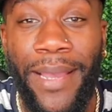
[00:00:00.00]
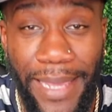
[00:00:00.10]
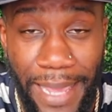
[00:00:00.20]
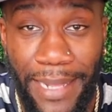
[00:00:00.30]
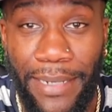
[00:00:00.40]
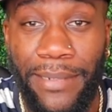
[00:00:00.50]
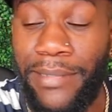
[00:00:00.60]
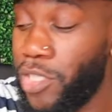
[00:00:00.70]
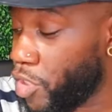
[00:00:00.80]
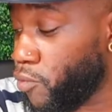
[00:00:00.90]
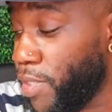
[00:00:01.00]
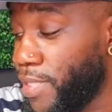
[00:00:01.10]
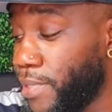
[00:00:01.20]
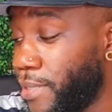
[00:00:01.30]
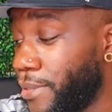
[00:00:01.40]
again, just
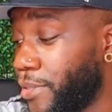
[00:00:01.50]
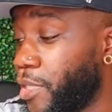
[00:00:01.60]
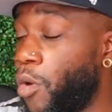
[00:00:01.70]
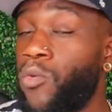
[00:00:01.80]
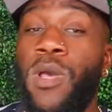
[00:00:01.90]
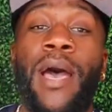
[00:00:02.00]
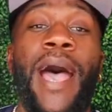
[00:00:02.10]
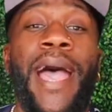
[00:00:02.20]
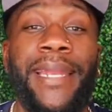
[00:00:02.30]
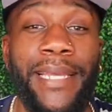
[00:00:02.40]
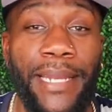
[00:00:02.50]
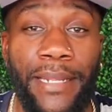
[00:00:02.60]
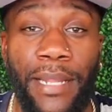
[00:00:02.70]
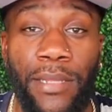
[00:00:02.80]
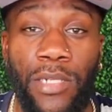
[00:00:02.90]
recently. So, I had to get
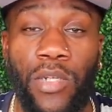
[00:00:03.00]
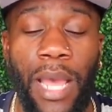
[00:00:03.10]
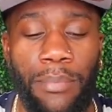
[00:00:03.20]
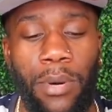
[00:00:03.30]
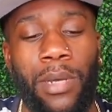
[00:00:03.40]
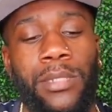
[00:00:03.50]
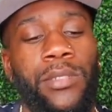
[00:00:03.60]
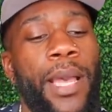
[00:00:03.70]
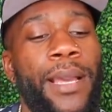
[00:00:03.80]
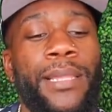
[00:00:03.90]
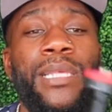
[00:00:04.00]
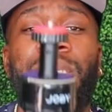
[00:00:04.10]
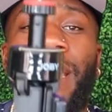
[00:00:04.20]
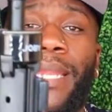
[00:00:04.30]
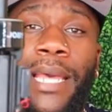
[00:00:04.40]
another tripod, so I got this
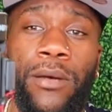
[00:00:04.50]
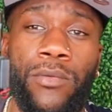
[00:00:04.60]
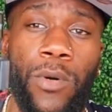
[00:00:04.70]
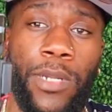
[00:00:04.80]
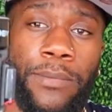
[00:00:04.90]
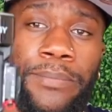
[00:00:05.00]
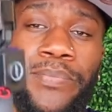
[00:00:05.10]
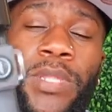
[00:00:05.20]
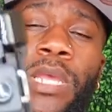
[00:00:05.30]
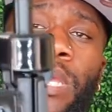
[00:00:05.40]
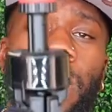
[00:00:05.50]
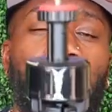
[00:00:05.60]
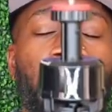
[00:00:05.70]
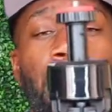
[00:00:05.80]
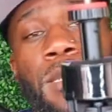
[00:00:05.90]
handheld one.
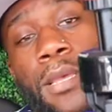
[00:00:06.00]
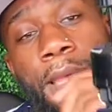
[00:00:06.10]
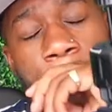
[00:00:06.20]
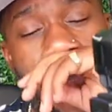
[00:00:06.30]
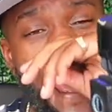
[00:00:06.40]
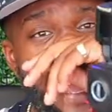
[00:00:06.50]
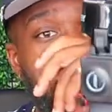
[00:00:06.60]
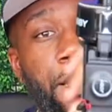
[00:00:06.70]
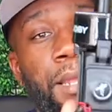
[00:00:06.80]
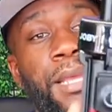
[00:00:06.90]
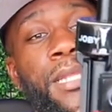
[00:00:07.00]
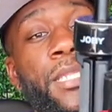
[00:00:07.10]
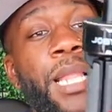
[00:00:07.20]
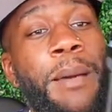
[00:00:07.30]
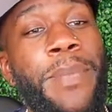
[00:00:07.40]
And
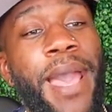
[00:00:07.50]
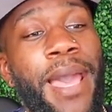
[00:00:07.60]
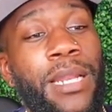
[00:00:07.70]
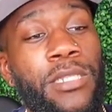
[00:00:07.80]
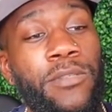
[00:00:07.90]
it's not bad,